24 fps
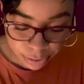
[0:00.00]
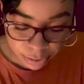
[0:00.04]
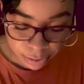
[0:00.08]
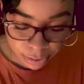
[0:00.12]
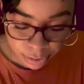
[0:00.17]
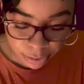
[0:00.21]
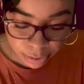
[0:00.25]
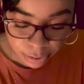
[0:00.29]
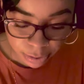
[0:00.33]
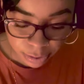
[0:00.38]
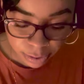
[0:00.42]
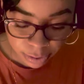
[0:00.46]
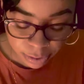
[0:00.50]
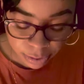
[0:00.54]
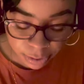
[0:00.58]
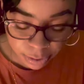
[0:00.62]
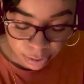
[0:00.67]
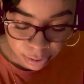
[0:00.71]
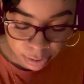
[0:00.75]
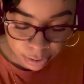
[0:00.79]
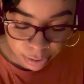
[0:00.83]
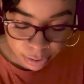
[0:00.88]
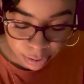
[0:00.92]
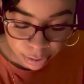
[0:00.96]

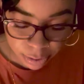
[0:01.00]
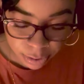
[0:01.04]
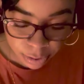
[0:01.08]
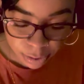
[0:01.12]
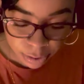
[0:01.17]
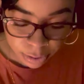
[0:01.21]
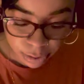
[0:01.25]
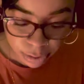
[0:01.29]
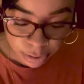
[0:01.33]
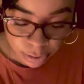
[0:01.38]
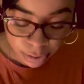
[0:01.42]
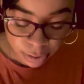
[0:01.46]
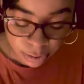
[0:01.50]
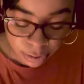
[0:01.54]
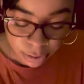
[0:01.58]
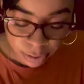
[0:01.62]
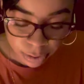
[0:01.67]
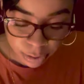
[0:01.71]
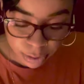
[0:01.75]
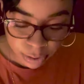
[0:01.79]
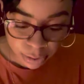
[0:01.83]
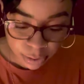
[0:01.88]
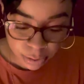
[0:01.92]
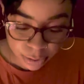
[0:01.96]

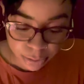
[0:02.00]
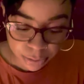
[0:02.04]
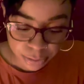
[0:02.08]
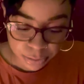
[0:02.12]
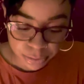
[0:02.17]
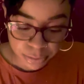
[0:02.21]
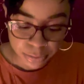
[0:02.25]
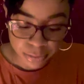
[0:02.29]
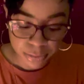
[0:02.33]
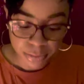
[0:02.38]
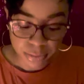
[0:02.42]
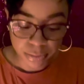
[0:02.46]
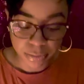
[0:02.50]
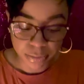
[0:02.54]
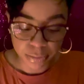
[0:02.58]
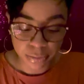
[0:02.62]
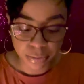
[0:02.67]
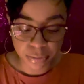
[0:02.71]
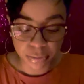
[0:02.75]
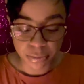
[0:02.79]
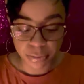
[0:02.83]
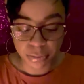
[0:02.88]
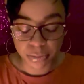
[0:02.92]
Nobody speaks.